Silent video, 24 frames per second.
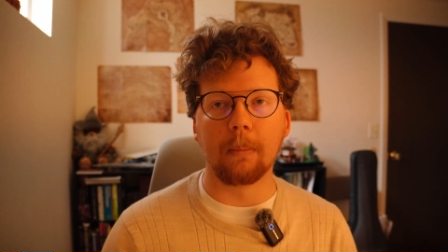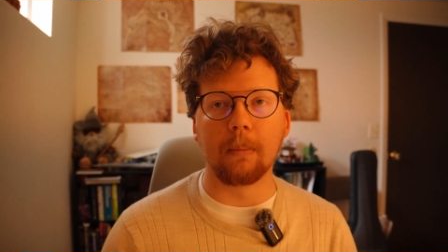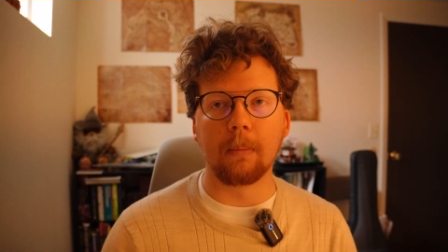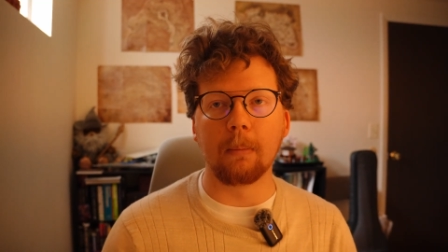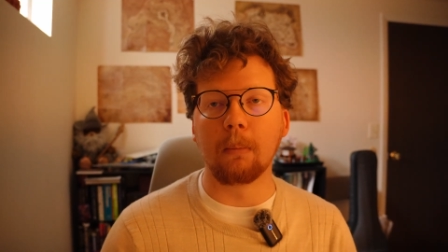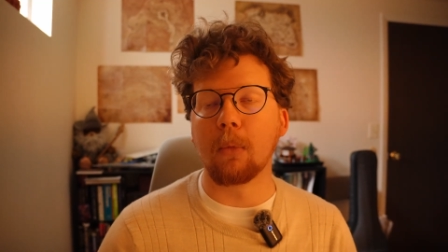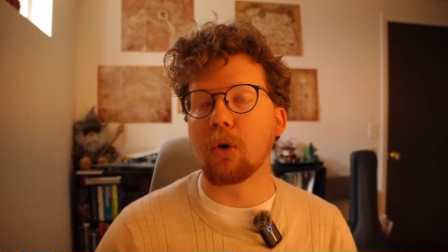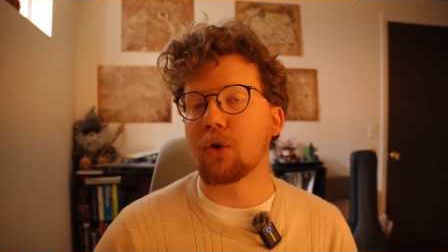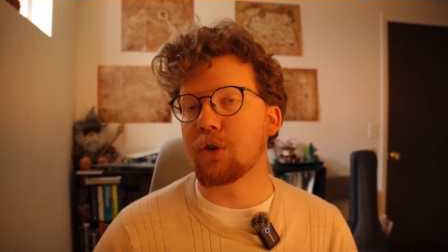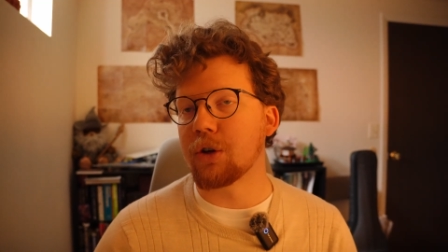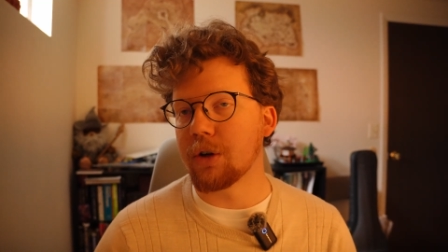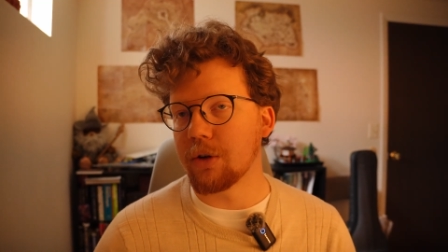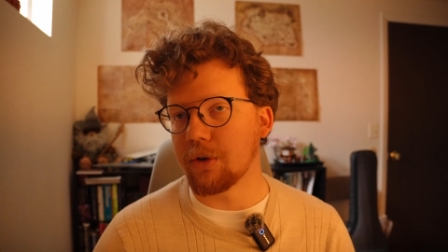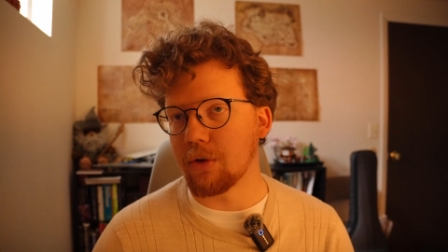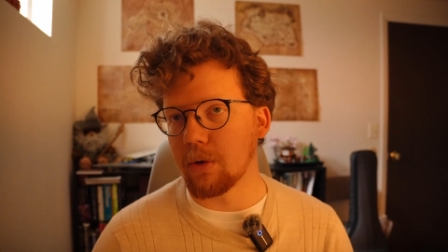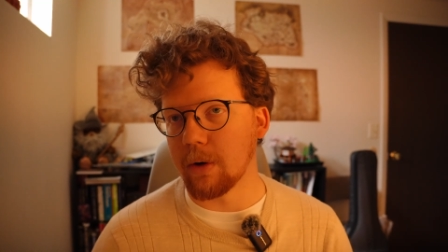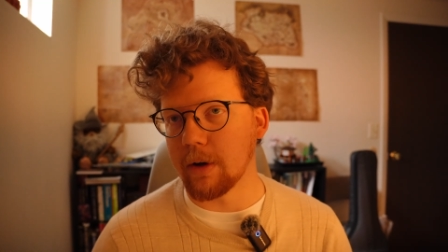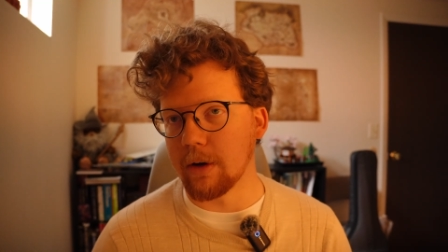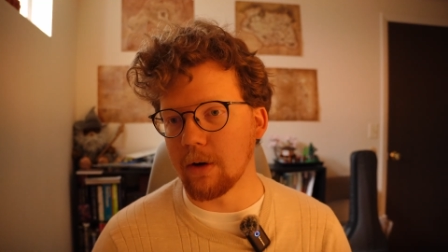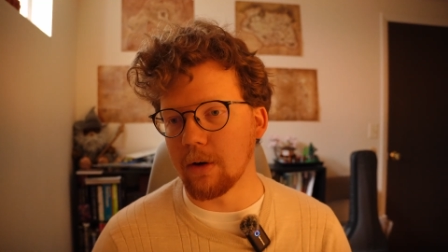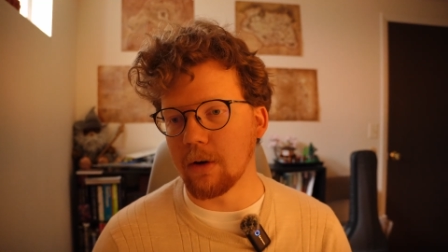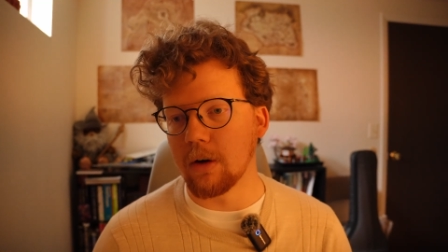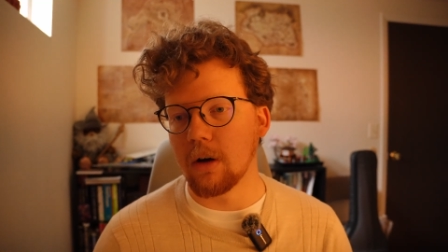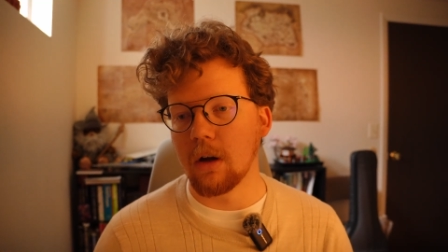merchant
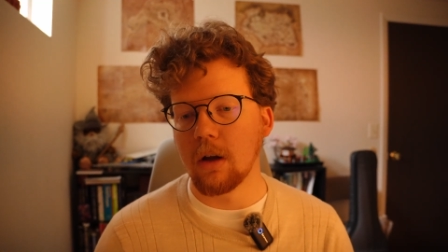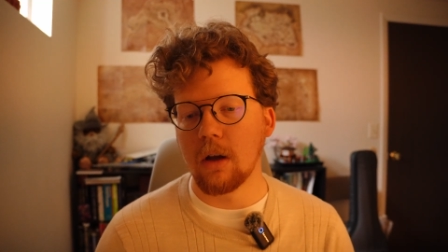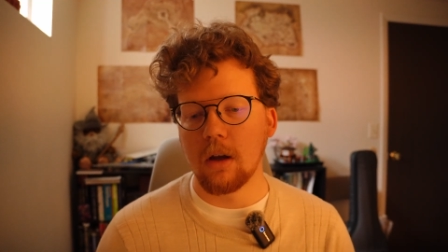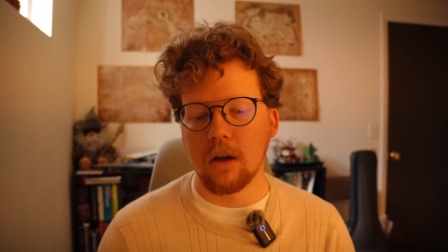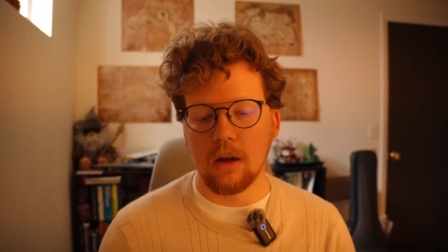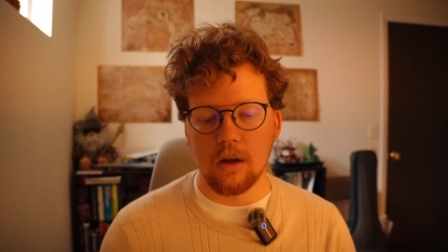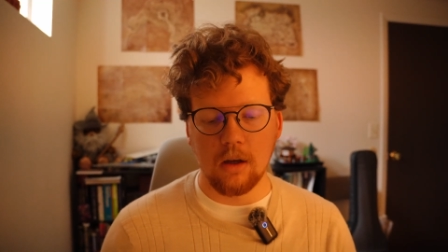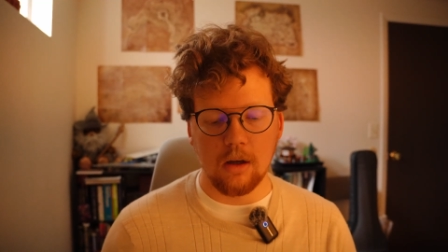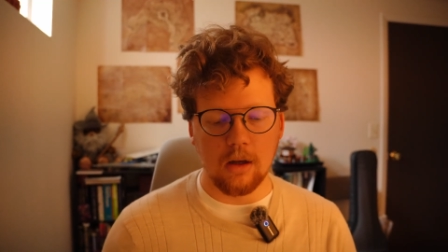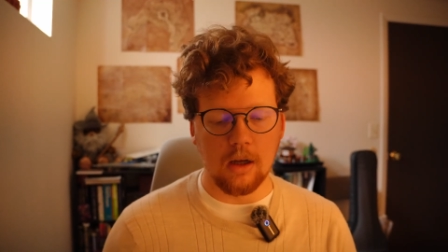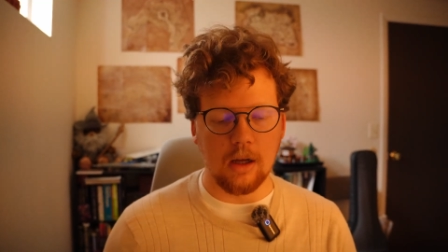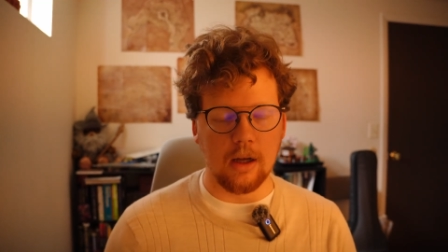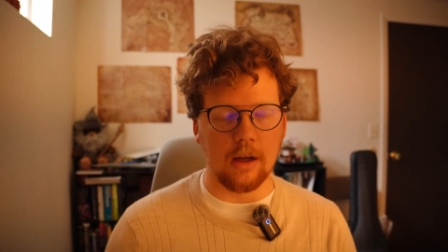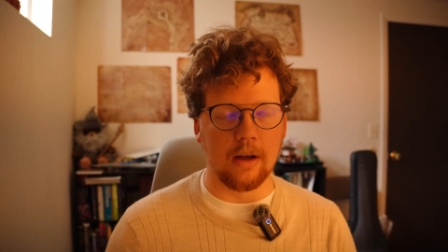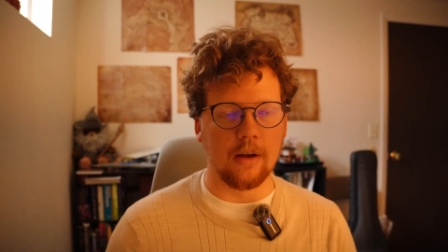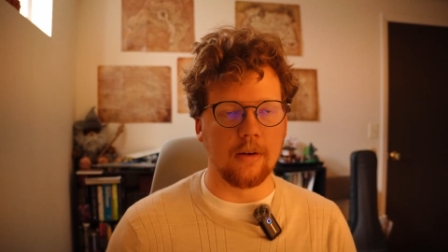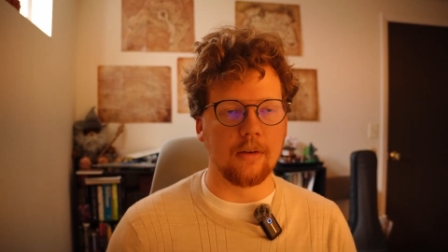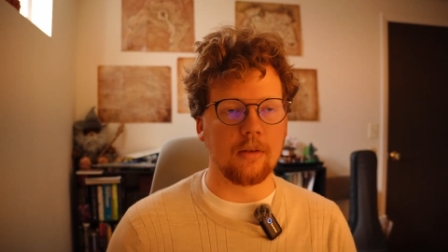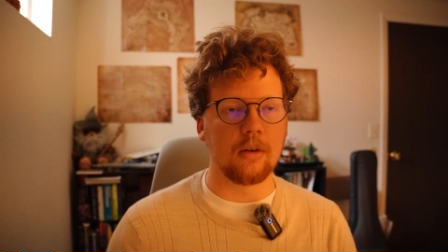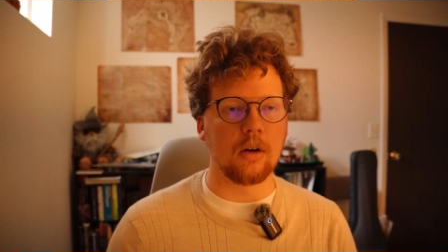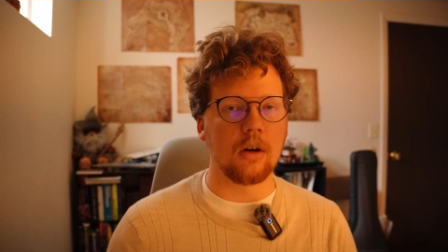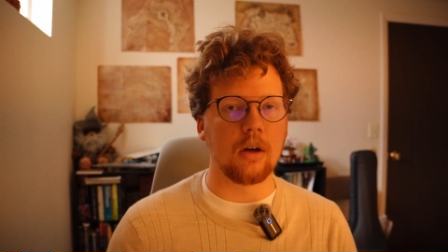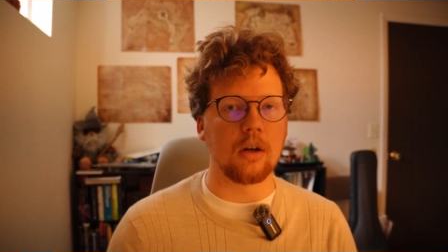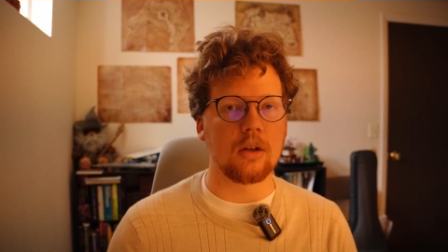trader
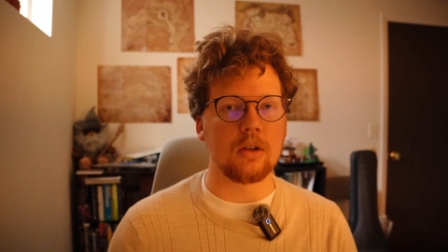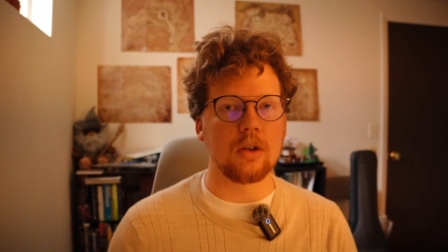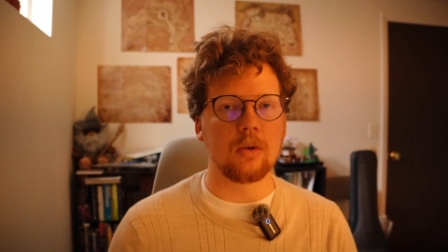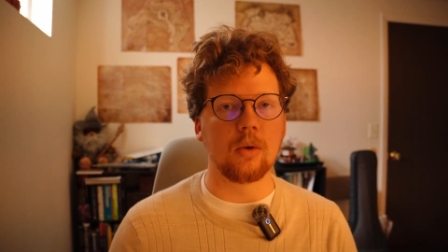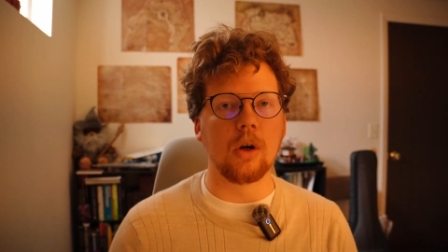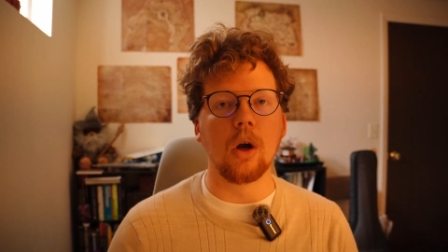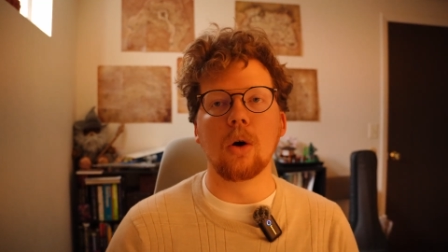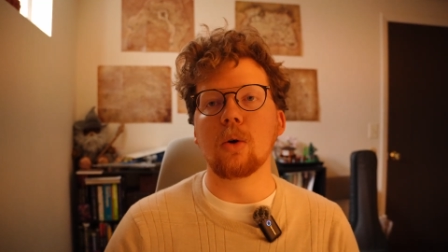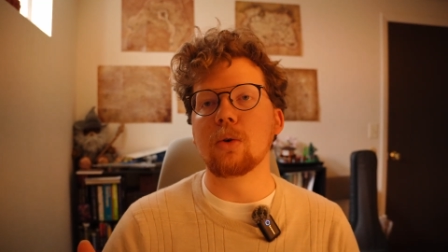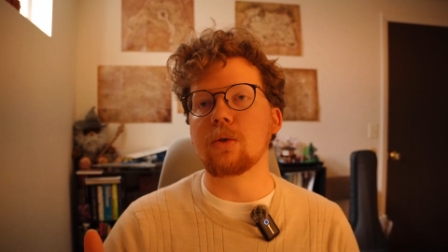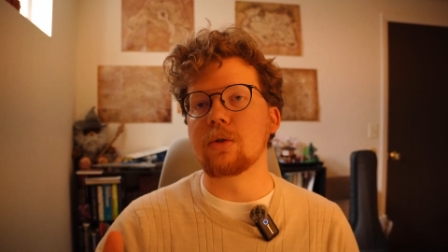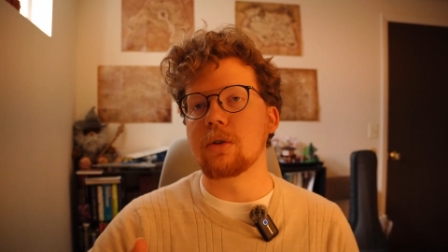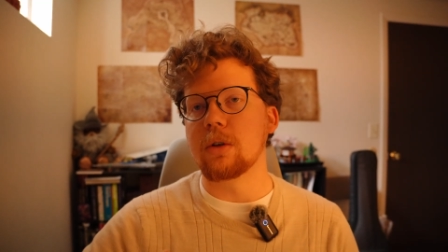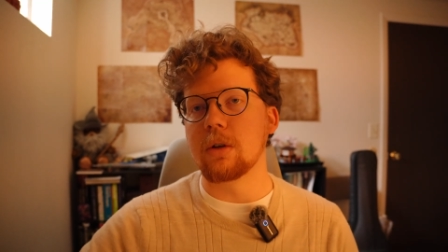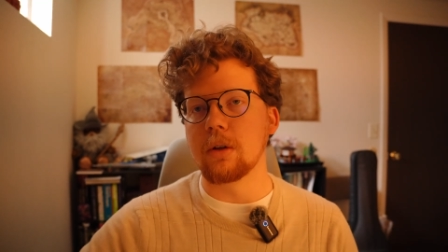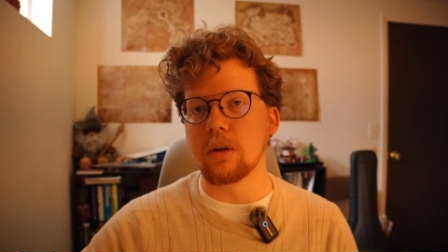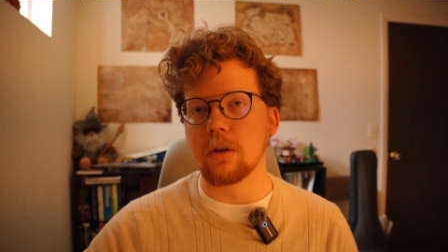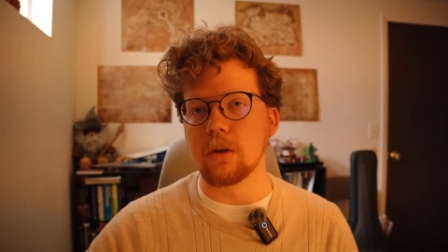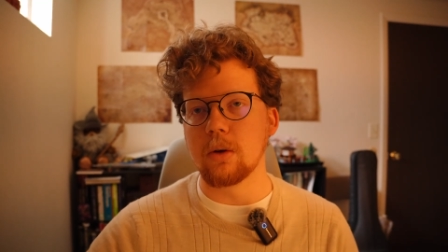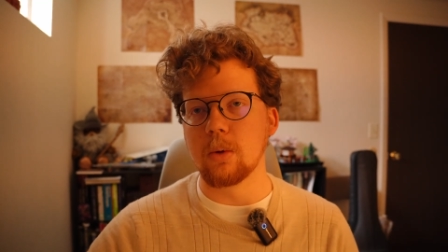goes to the